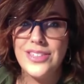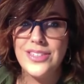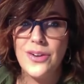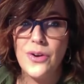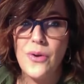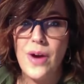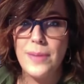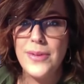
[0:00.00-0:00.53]

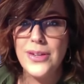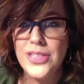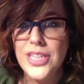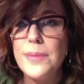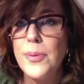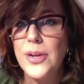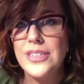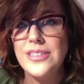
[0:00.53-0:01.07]
So I'm
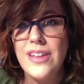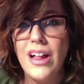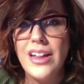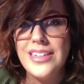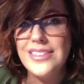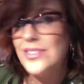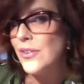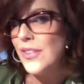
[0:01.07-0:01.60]
usually booked
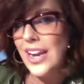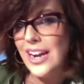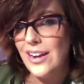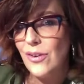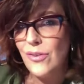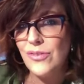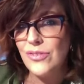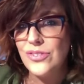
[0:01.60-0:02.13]
solid, so then I
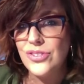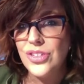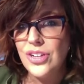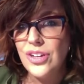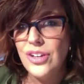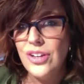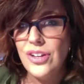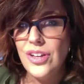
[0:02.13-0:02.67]
don't
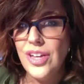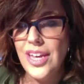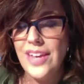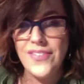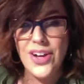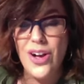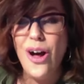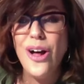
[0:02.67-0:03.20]

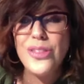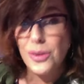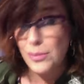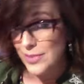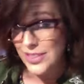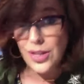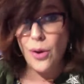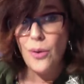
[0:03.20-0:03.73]
even call
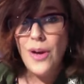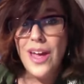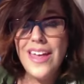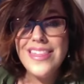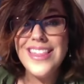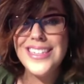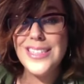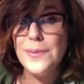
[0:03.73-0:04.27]
them. So
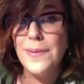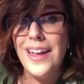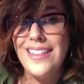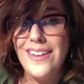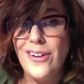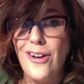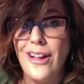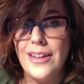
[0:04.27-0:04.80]
this way,
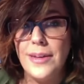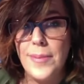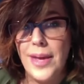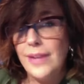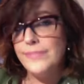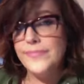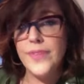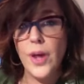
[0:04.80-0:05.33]
they're calling
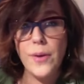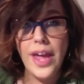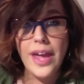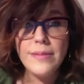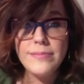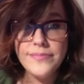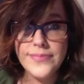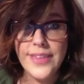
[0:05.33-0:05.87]
me.
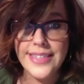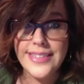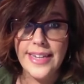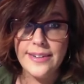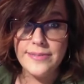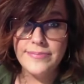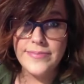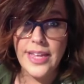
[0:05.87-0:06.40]
Okay? That's
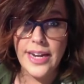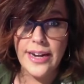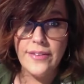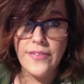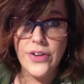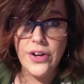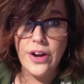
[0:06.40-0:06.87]
it. Can I give her your